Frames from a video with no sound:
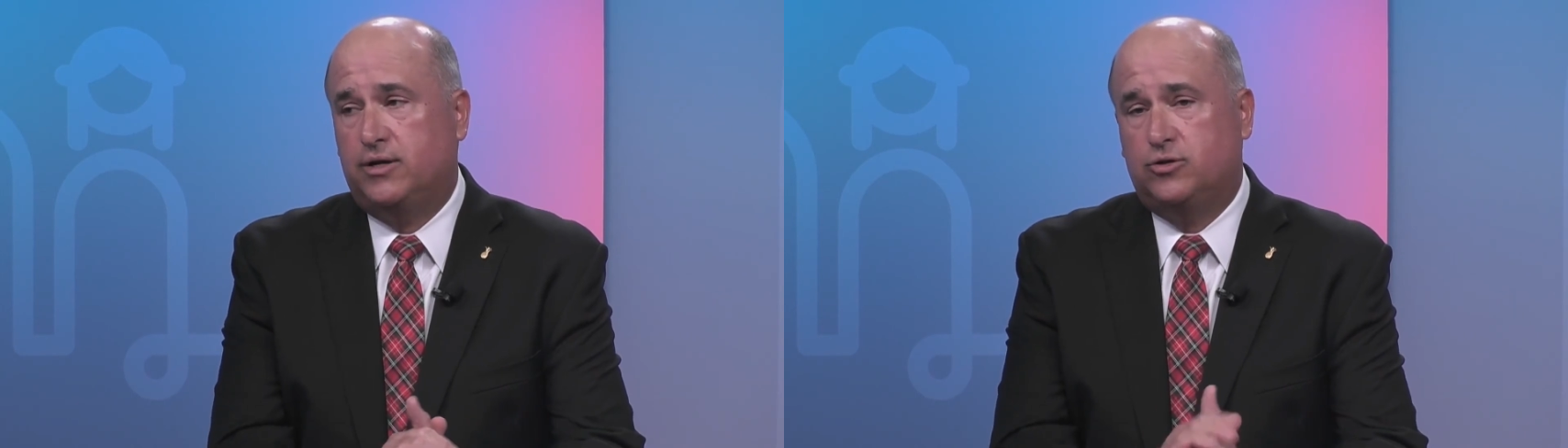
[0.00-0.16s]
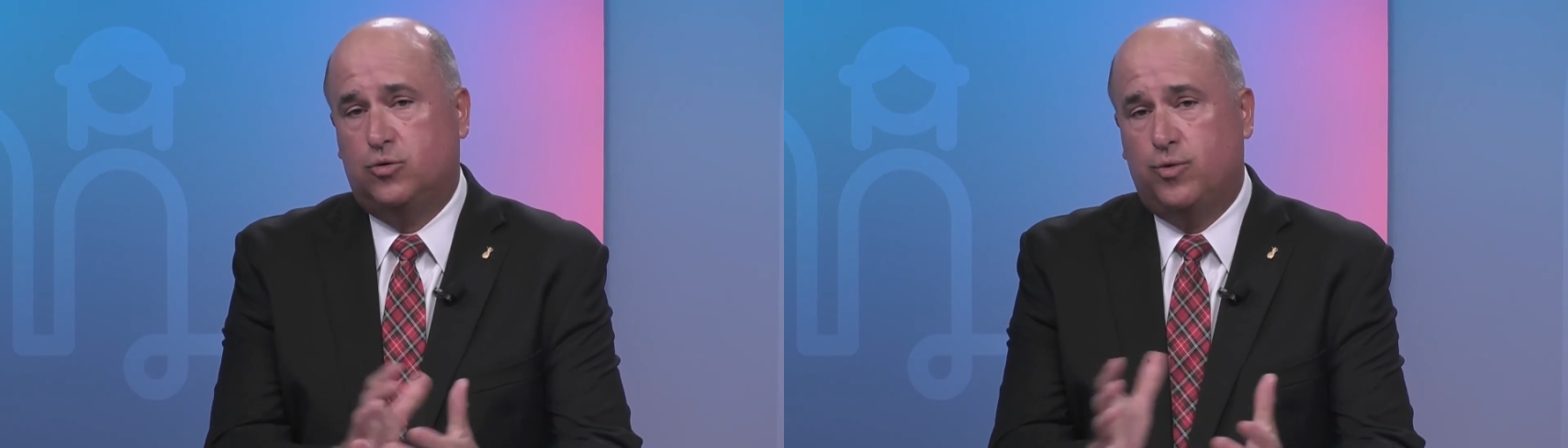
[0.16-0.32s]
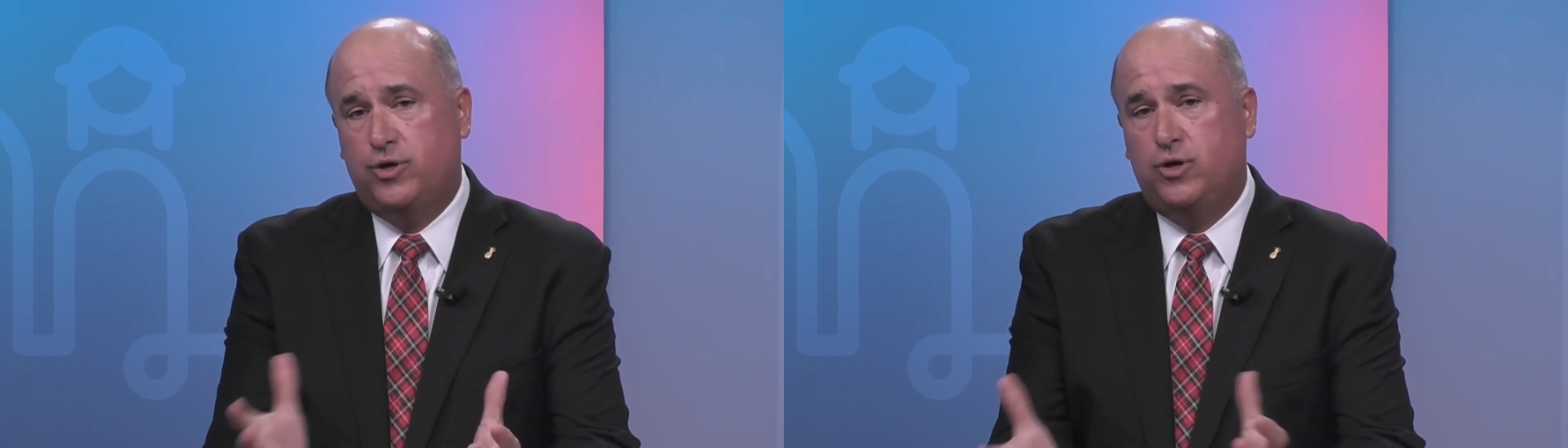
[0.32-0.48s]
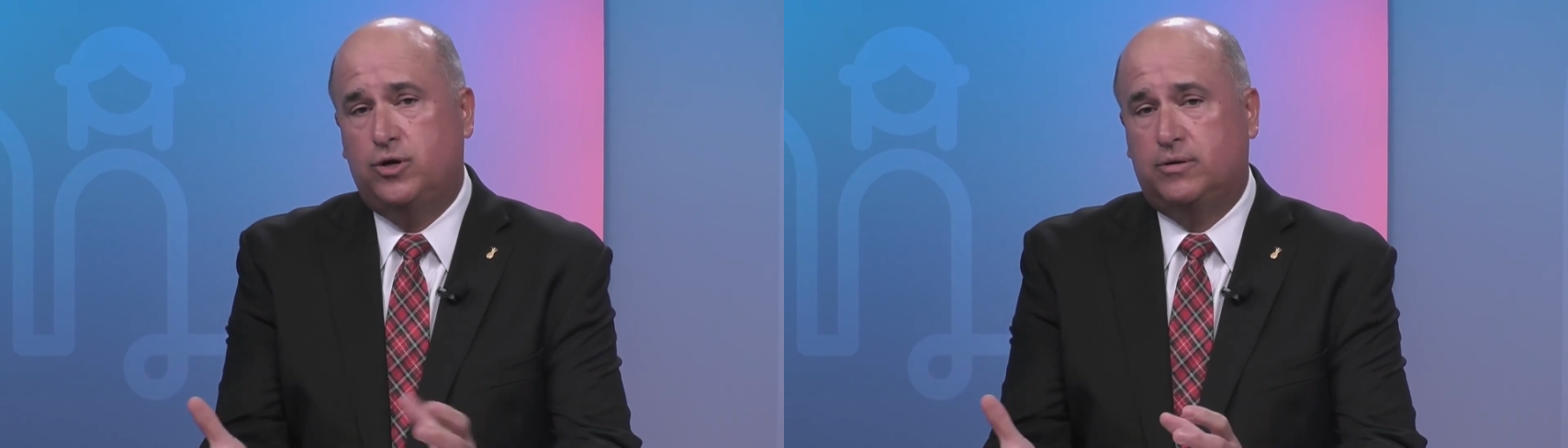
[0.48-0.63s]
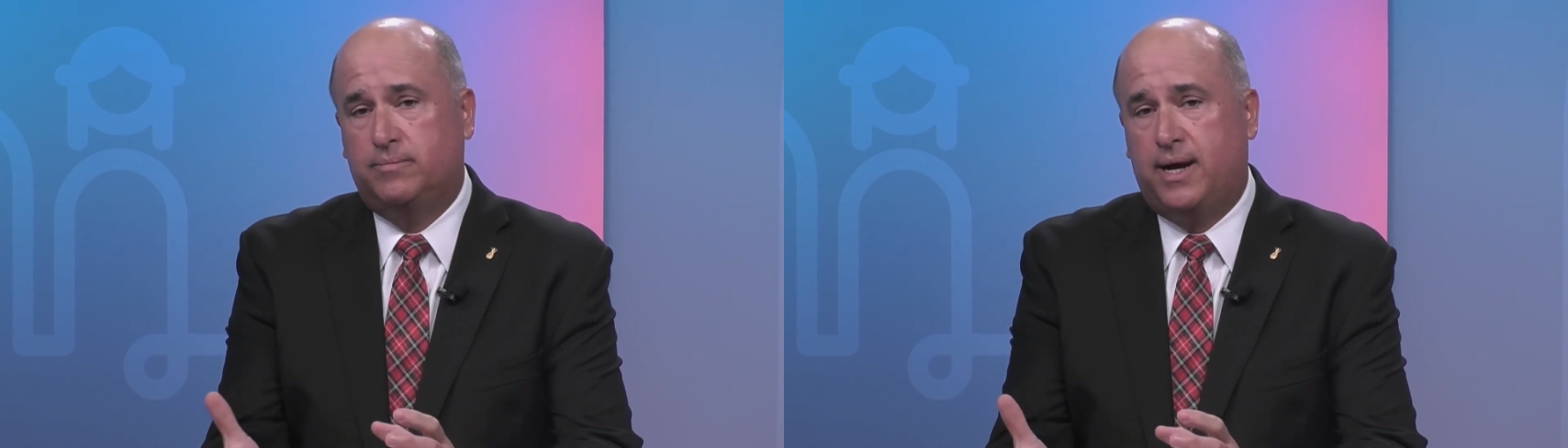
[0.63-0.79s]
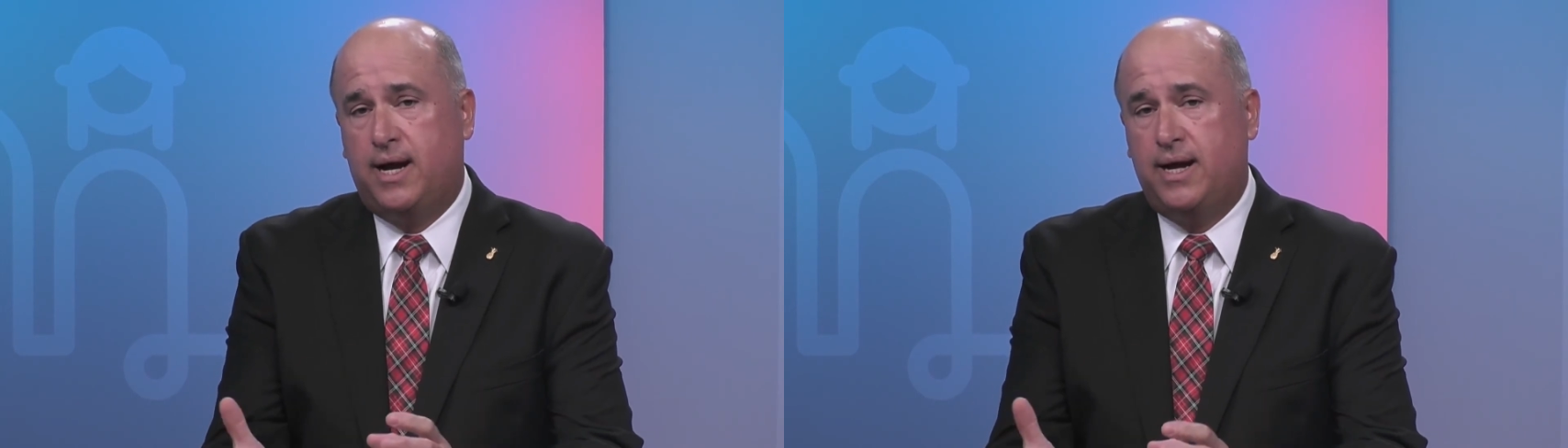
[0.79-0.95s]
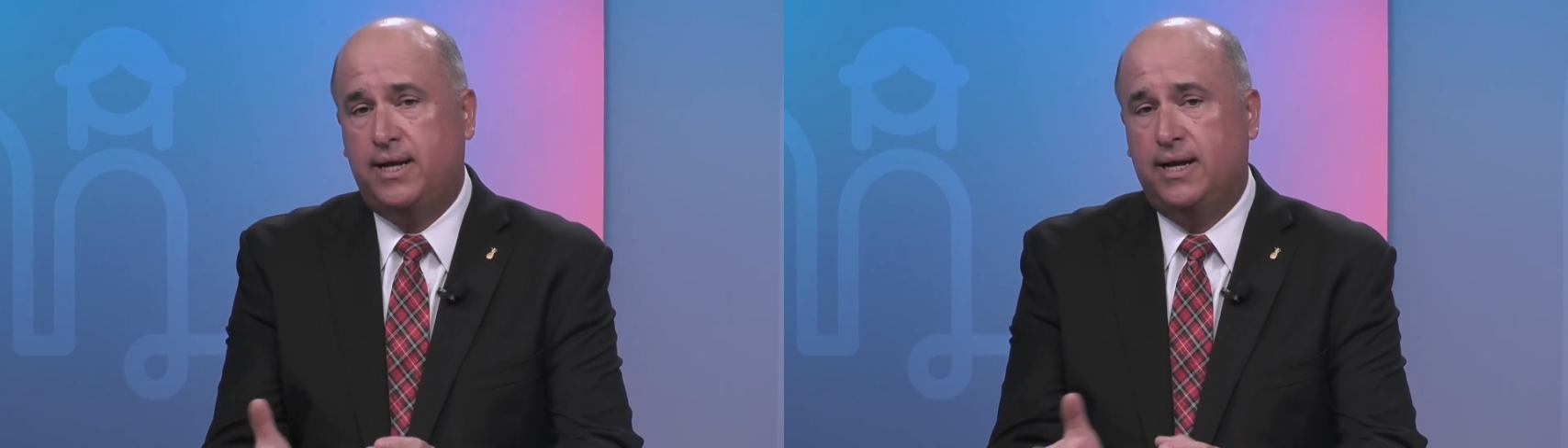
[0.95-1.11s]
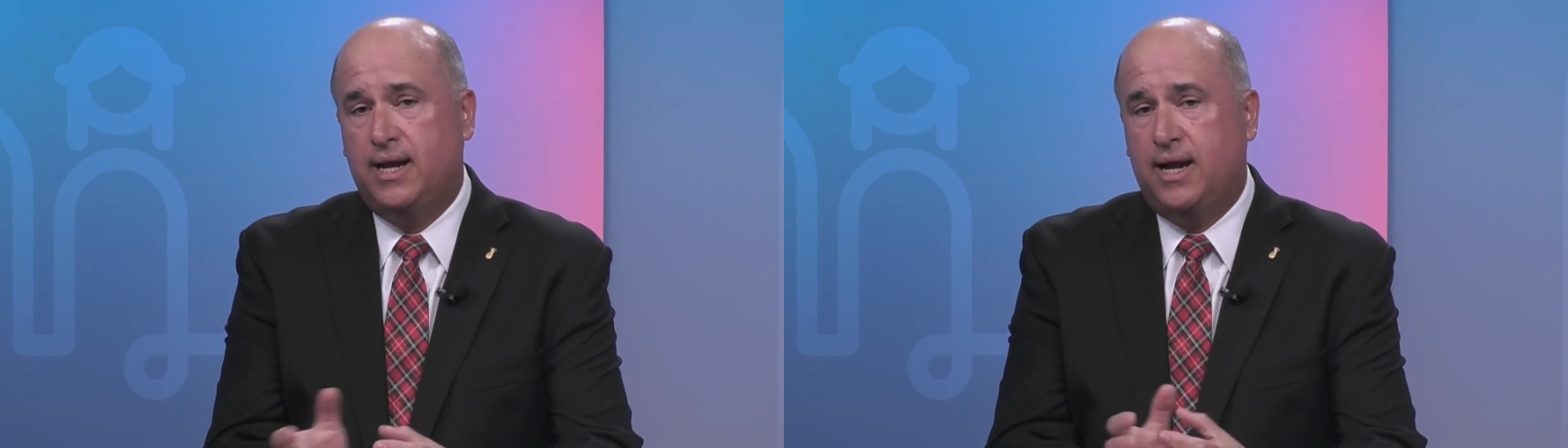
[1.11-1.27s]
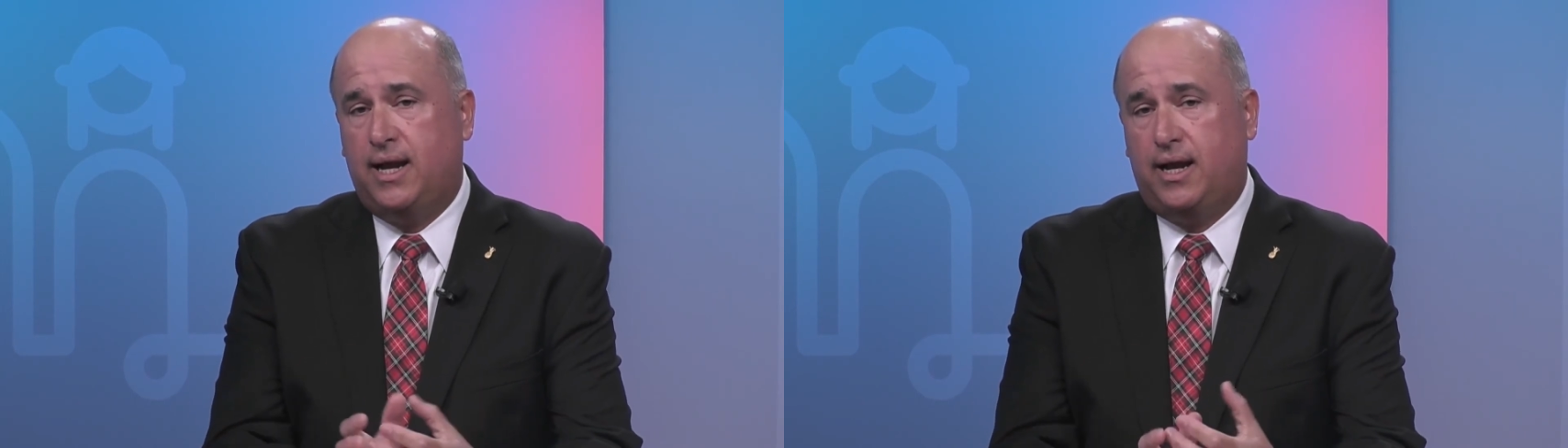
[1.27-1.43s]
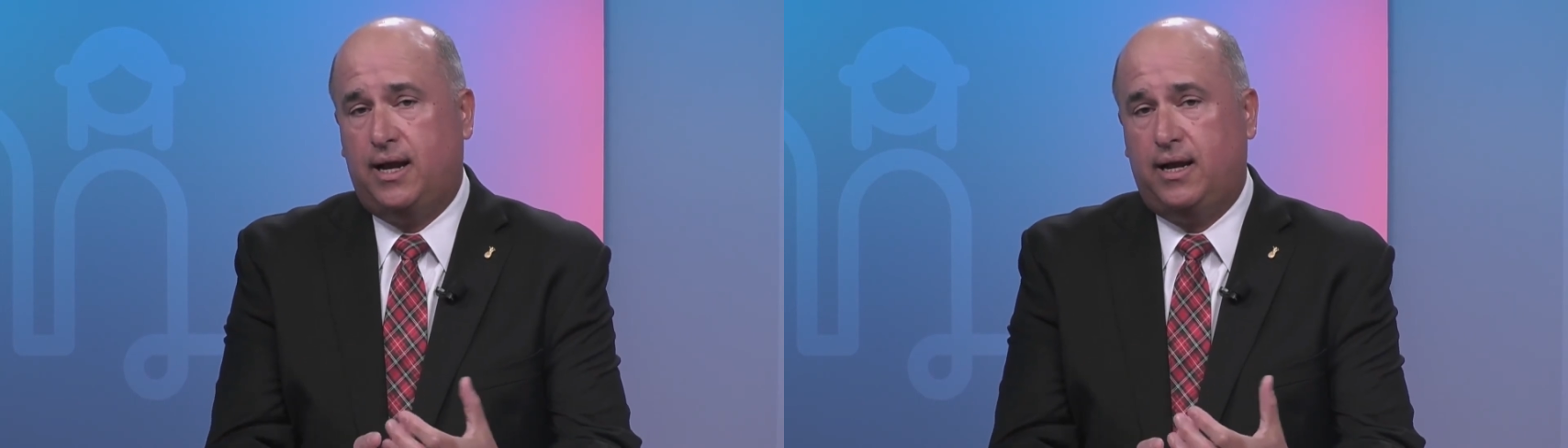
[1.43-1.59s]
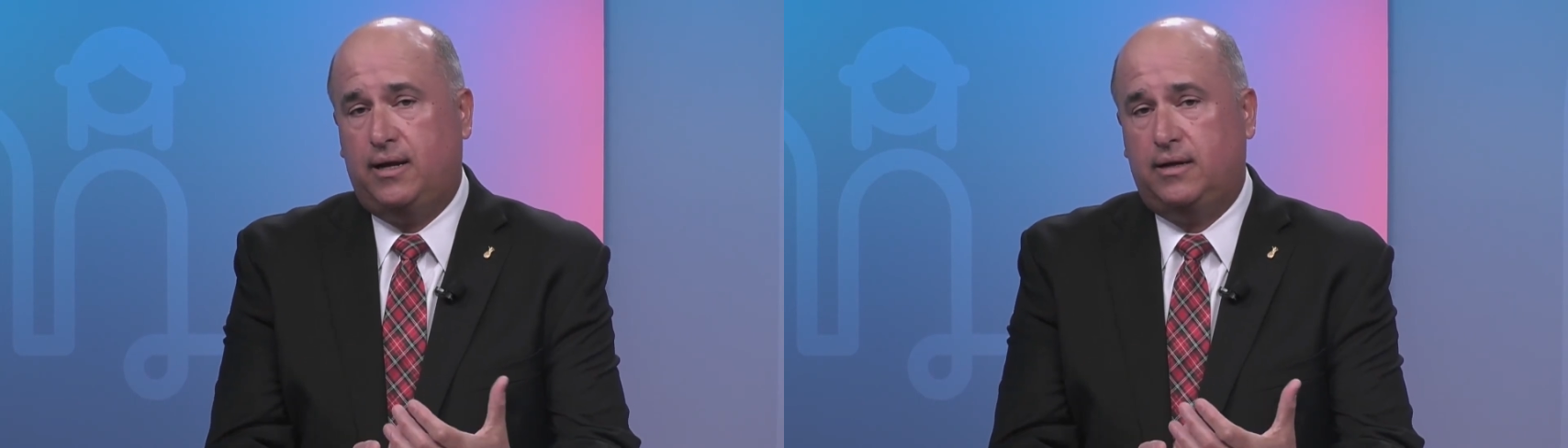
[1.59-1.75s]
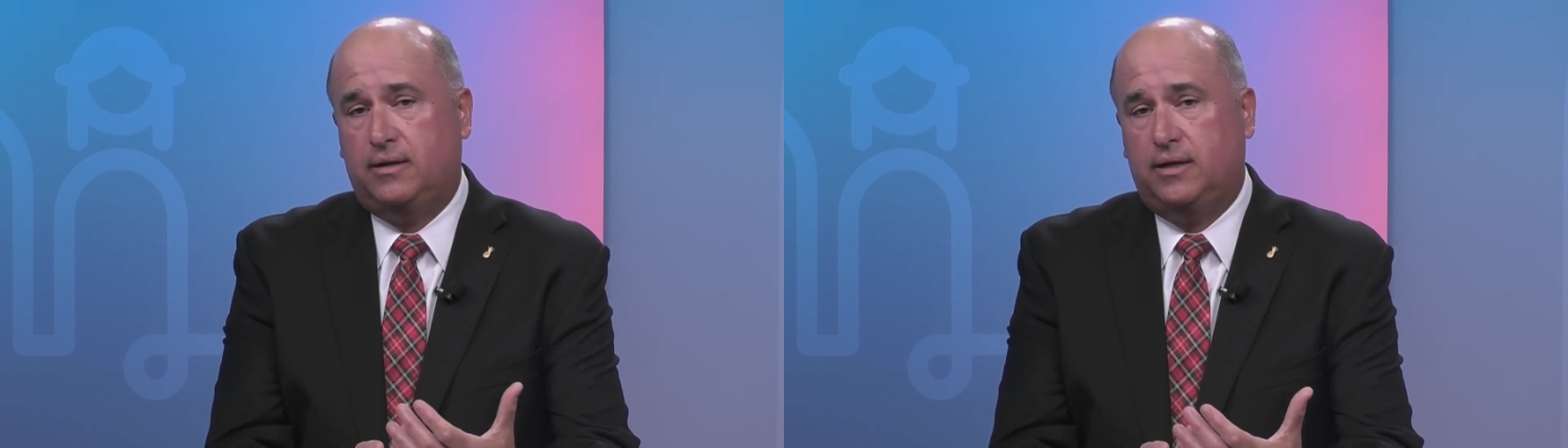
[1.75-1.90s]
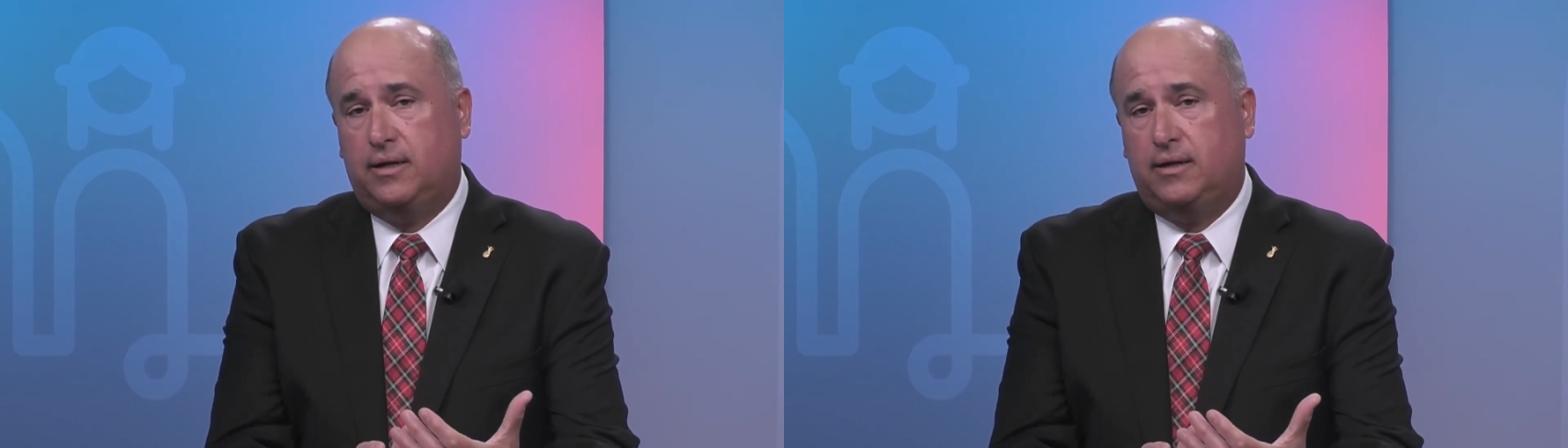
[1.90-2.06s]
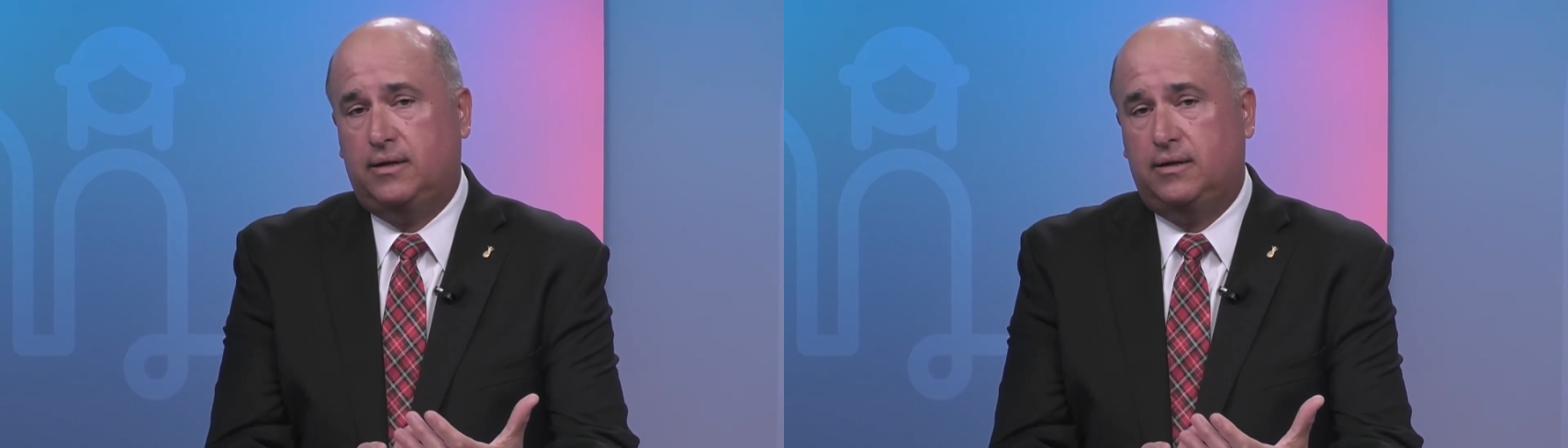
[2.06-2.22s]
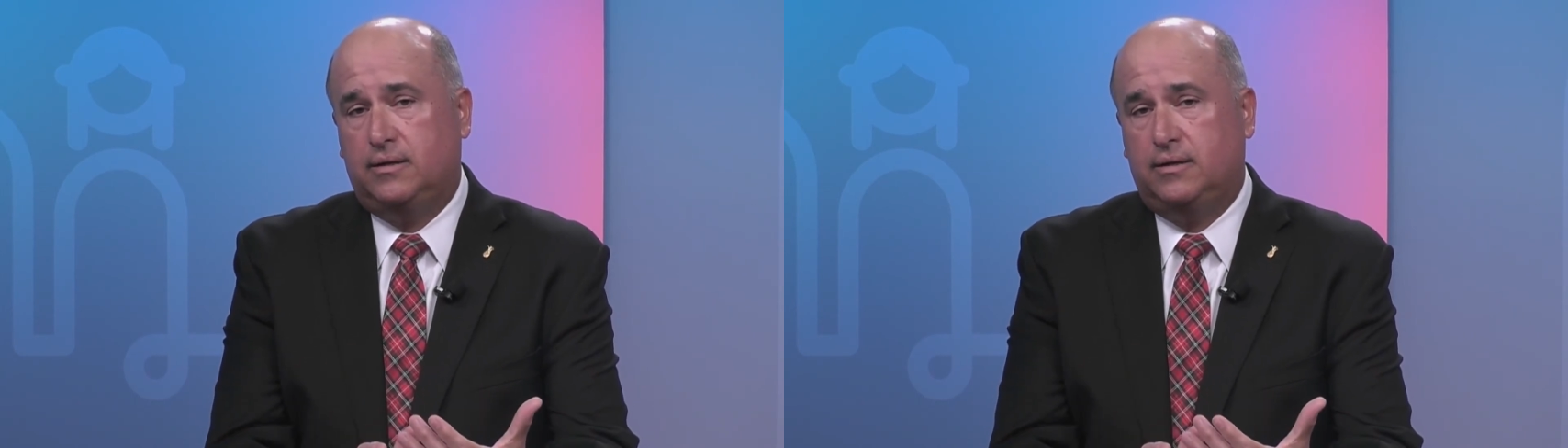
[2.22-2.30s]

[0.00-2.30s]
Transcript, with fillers: So when you combine a, a,